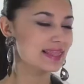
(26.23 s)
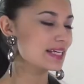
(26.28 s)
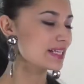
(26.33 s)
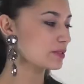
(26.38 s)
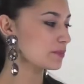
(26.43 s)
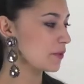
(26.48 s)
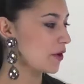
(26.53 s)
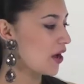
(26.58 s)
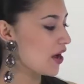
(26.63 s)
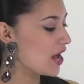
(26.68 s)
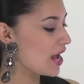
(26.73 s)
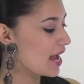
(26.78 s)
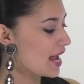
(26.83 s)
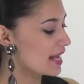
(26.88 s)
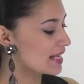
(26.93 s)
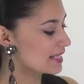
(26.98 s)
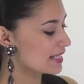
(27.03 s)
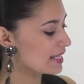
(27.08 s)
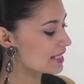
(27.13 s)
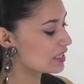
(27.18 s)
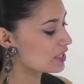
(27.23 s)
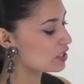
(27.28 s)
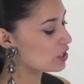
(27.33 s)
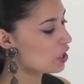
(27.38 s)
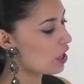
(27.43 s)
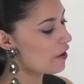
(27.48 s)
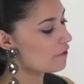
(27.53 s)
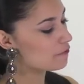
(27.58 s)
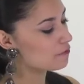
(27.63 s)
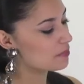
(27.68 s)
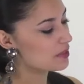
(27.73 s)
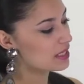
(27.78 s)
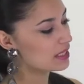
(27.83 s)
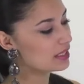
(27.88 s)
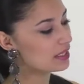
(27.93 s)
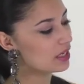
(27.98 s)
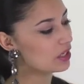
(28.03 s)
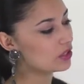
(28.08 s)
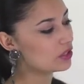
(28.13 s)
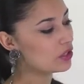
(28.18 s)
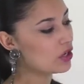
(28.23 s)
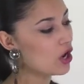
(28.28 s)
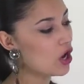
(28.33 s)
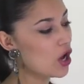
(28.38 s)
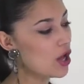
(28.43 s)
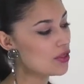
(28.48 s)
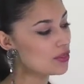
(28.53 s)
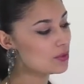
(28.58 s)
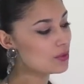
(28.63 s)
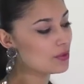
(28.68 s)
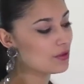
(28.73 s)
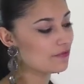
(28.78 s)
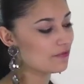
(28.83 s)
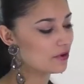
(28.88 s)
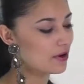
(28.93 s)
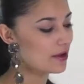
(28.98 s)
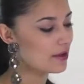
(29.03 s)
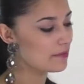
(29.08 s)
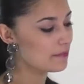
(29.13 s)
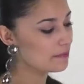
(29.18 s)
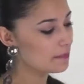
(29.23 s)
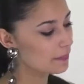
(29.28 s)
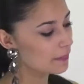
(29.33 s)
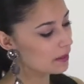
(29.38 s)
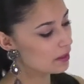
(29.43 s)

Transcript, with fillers: This bra has a soft pink color all through the front